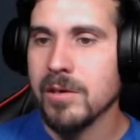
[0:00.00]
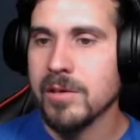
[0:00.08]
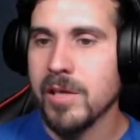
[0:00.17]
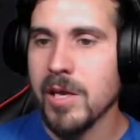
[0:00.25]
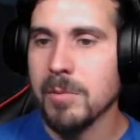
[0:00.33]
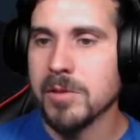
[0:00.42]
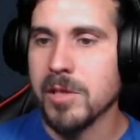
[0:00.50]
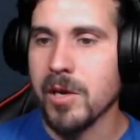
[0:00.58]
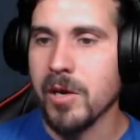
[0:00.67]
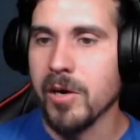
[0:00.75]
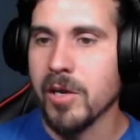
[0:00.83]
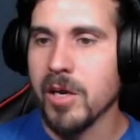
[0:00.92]
So now I'm
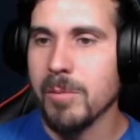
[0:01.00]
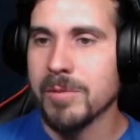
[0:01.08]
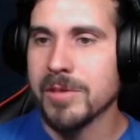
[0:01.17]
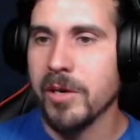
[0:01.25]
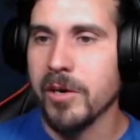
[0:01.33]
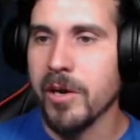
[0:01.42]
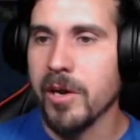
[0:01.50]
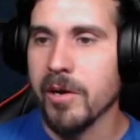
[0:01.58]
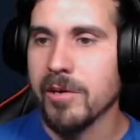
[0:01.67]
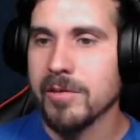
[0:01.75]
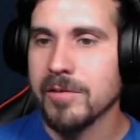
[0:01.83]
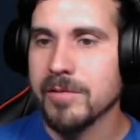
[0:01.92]
scared. I'm scared now.
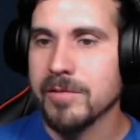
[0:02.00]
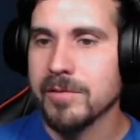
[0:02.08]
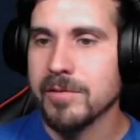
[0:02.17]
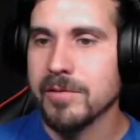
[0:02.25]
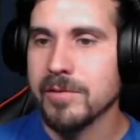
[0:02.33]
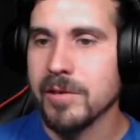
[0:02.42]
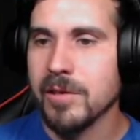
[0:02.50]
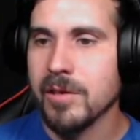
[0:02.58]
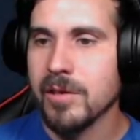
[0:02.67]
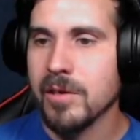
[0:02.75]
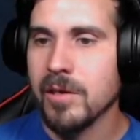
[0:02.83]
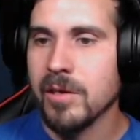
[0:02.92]

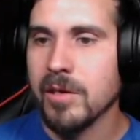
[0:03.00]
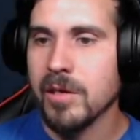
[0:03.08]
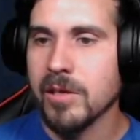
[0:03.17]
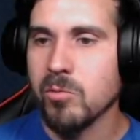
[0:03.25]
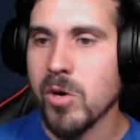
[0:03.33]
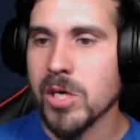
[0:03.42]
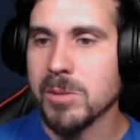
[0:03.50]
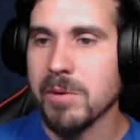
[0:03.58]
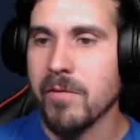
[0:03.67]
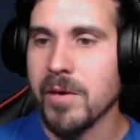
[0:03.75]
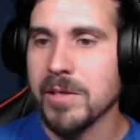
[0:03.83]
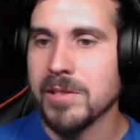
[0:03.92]
Can I just wash my
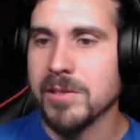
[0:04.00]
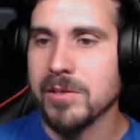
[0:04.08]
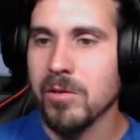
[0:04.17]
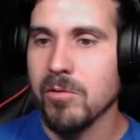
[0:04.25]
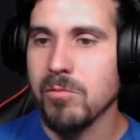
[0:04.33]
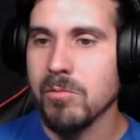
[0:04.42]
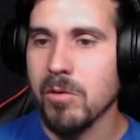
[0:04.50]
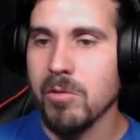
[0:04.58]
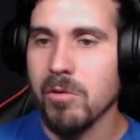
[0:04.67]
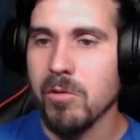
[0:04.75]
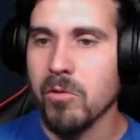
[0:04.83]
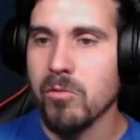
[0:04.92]
face? Nope. No, no,
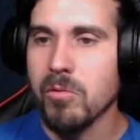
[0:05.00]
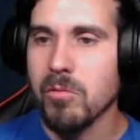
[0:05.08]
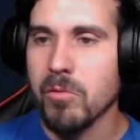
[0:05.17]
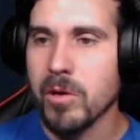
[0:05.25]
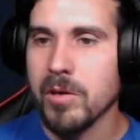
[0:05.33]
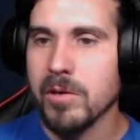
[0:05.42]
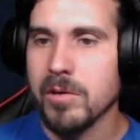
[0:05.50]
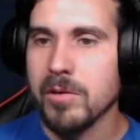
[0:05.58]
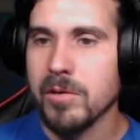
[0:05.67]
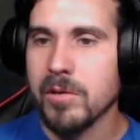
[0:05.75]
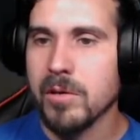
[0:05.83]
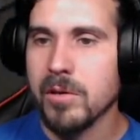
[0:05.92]
no, no, no. Okay.
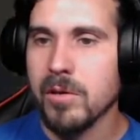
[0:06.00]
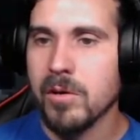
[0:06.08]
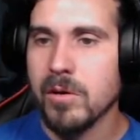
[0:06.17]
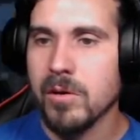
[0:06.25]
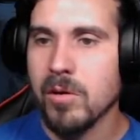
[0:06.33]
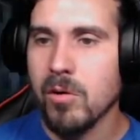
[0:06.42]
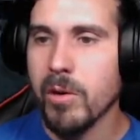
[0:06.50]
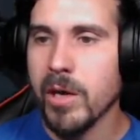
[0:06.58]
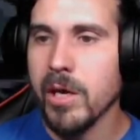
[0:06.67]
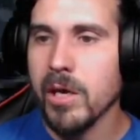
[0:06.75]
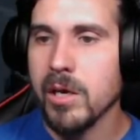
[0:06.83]
Okay.